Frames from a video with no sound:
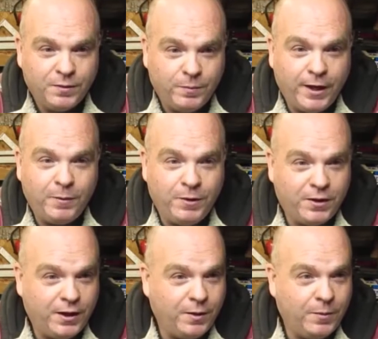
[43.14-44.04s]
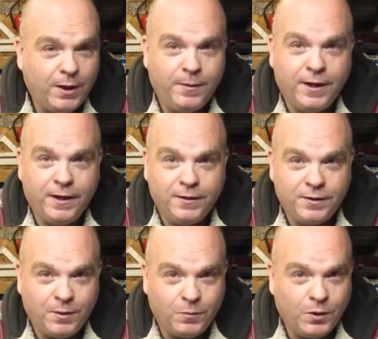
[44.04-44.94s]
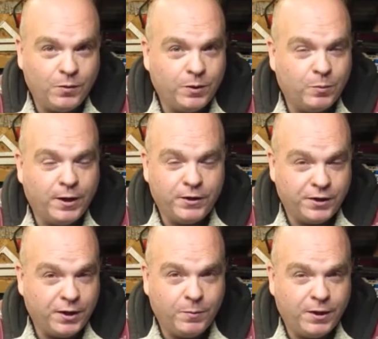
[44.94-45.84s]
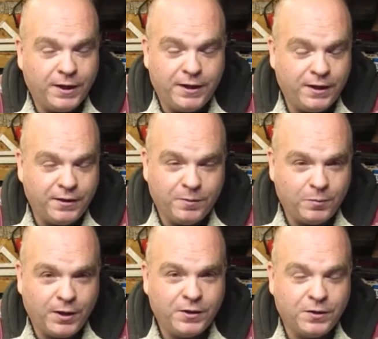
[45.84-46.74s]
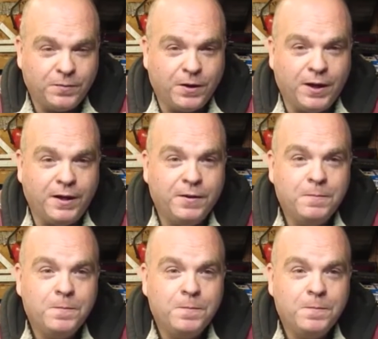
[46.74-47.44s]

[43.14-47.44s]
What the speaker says: made me think maybe I did something wrong with the brake job, but I didn't. Brakes are fine.